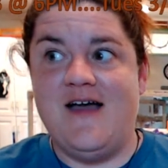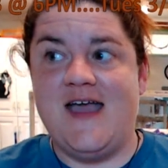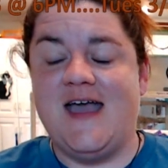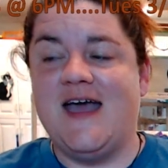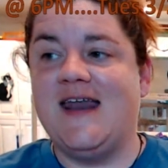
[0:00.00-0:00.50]

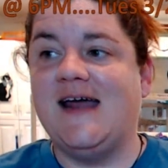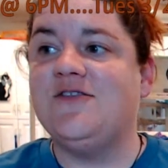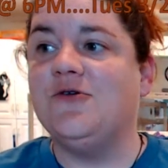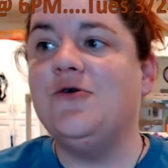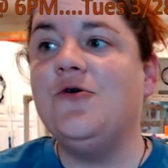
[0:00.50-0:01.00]
and I
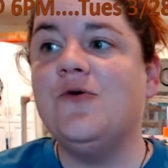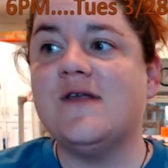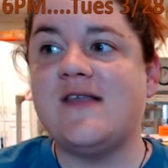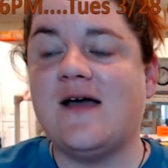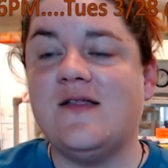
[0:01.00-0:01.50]
don't know who
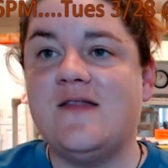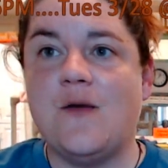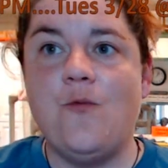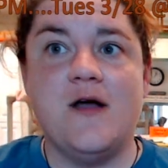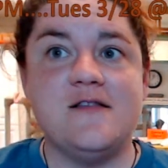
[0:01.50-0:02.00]
exactly they
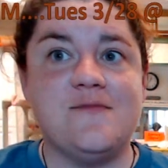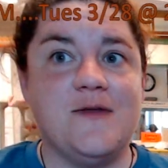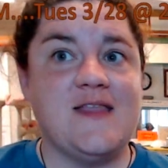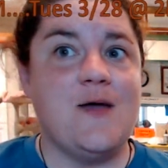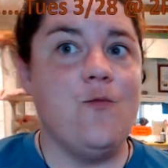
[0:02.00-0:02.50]
want,
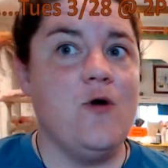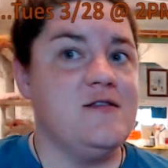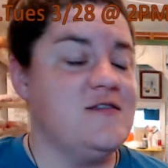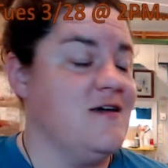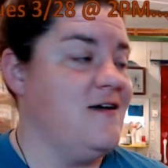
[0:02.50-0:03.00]
but they
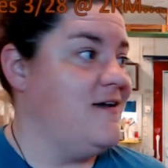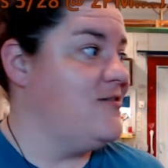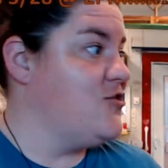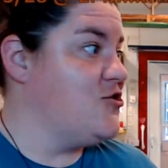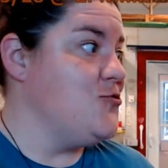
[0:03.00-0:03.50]
want uh,
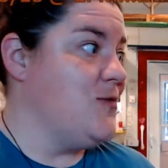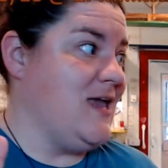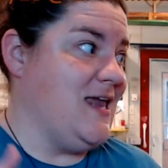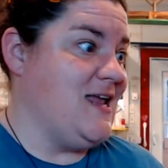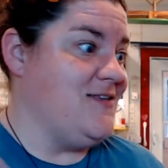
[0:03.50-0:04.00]
two
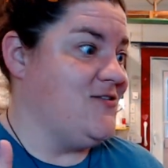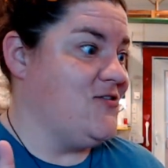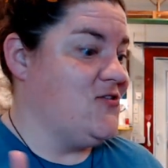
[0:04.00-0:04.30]
kitties.